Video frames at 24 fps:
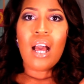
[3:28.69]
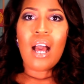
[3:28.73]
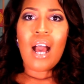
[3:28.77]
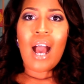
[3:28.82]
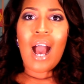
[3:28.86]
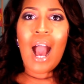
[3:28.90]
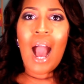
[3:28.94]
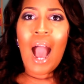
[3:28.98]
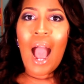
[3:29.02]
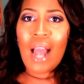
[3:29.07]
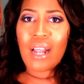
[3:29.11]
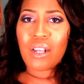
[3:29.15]

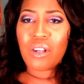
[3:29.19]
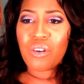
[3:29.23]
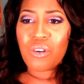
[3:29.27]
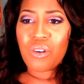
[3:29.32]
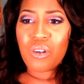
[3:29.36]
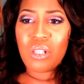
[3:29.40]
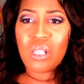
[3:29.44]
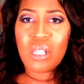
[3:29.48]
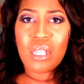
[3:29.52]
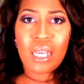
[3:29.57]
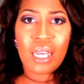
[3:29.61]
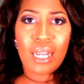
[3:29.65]
hot
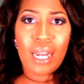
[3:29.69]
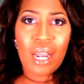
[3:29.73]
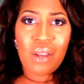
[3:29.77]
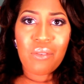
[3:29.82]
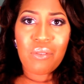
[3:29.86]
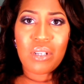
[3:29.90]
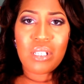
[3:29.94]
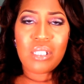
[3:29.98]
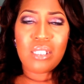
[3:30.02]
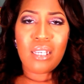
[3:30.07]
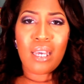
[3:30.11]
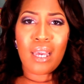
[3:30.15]
curling it
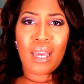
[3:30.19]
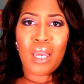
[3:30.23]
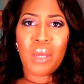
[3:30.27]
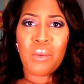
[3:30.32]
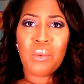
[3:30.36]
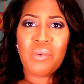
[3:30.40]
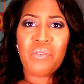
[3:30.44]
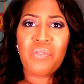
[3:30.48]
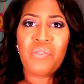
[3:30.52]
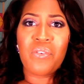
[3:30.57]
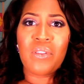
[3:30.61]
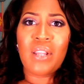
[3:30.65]
every day
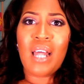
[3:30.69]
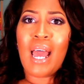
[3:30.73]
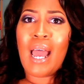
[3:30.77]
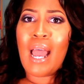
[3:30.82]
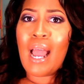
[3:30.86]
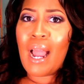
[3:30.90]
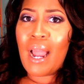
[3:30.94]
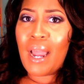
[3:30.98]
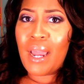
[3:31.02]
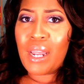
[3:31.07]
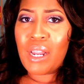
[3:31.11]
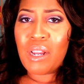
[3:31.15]
with flat
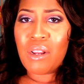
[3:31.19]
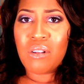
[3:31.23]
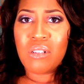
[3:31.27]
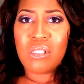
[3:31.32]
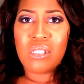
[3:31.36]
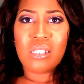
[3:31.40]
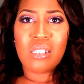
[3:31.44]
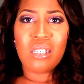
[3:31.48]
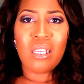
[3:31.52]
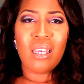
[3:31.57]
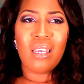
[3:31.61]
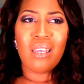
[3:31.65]

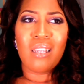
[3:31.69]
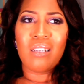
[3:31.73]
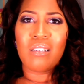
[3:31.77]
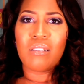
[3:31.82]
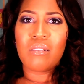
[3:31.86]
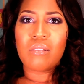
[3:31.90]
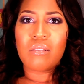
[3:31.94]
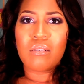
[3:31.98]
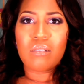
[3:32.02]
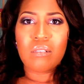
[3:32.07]
irons, and